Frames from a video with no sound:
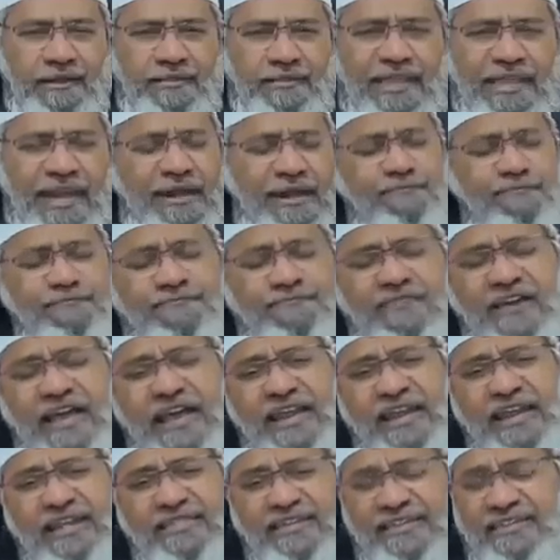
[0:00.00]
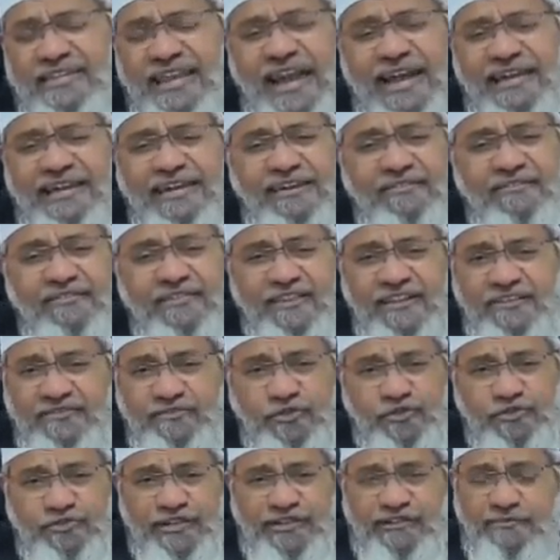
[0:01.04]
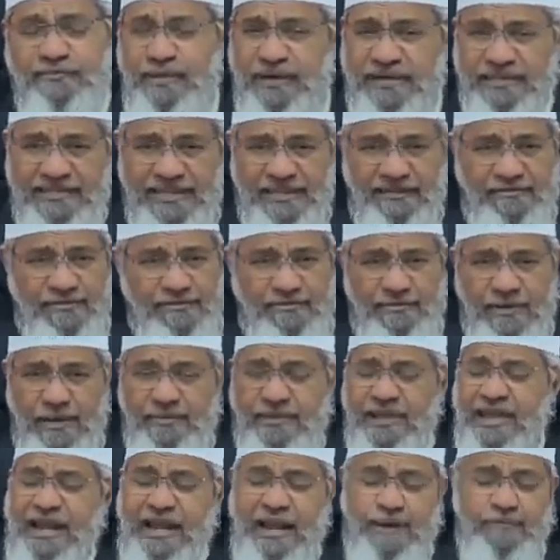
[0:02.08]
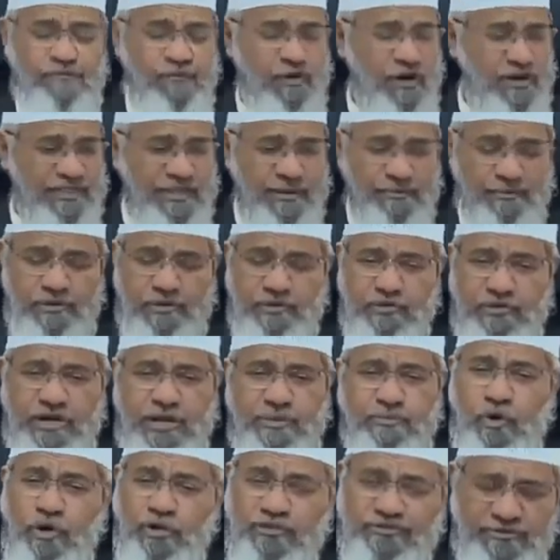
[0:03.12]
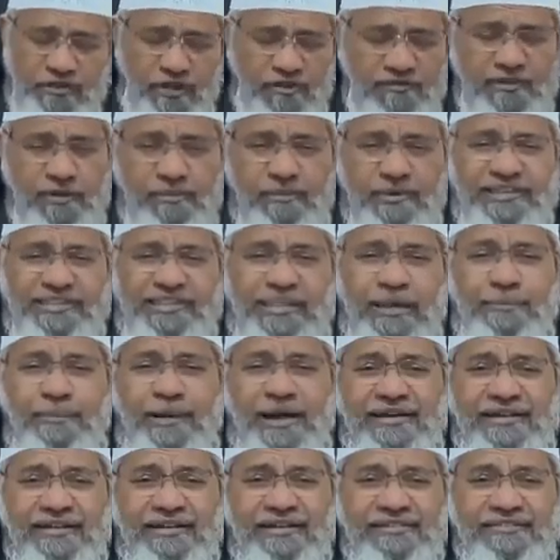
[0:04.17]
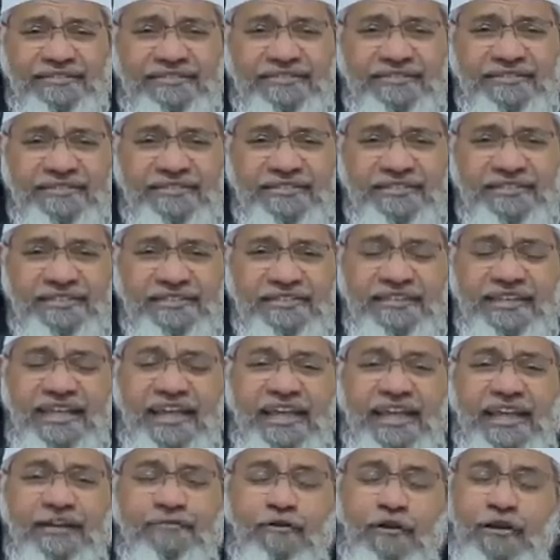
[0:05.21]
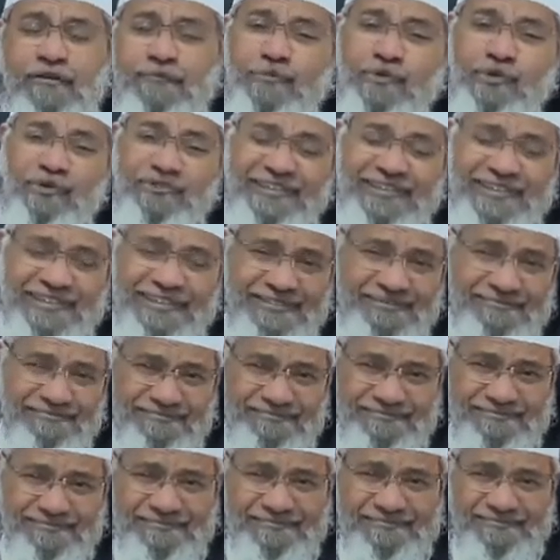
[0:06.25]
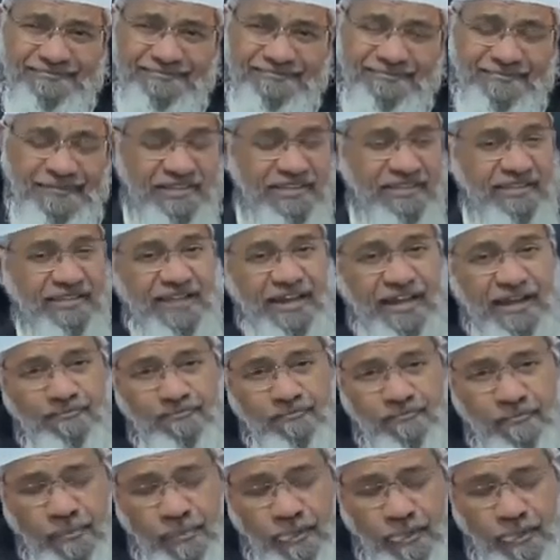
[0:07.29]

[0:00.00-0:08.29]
There are various other activities associated with birthday which may be haram. For example, today most of the birthday parties, they involve music, which is haram.